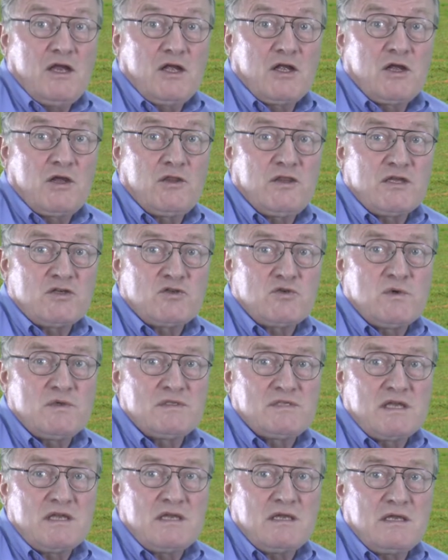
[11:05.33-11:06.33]
Grenache
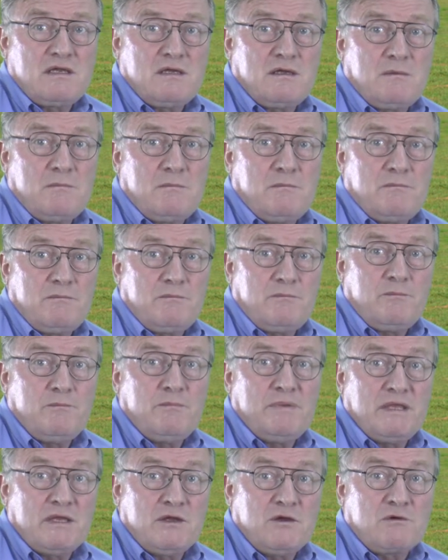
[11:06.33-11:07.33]
rosé,
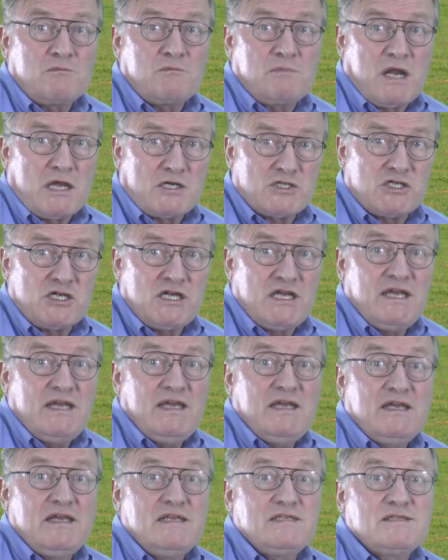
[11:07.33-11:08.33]
pink or blush,
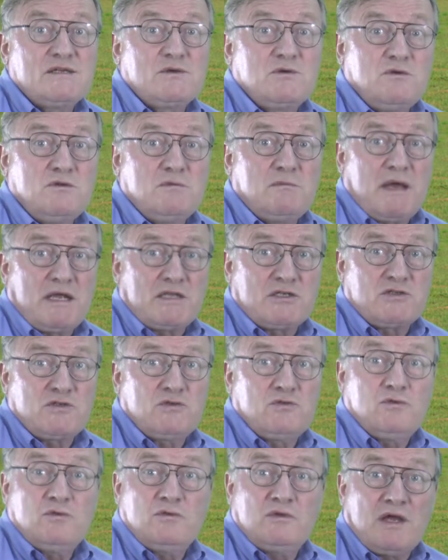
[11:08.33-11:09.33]
is a good match
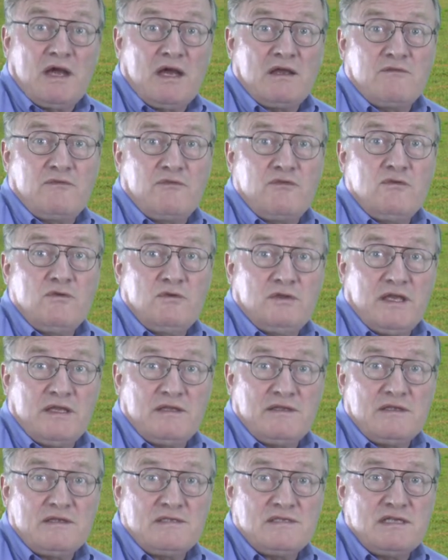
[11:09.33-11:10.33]
to Thai food
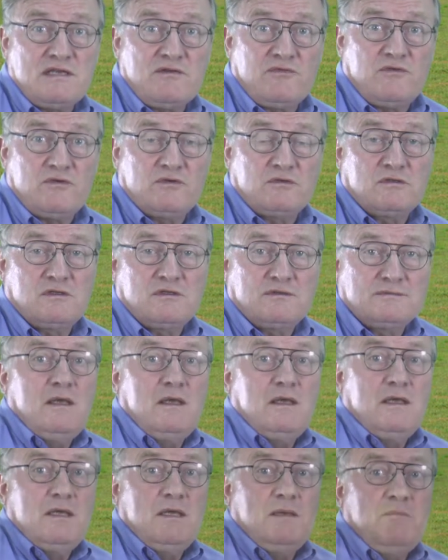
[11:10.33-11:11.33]
and seafood.
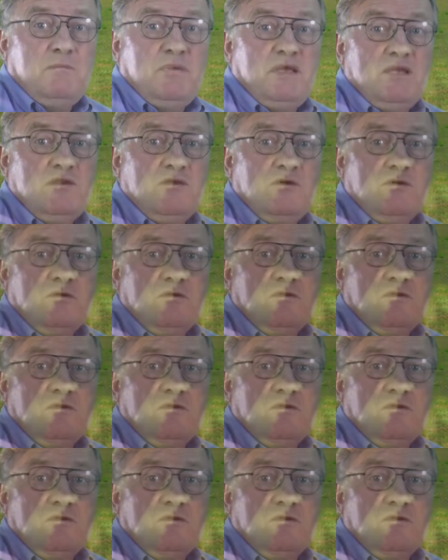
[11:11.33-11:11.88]
Pinot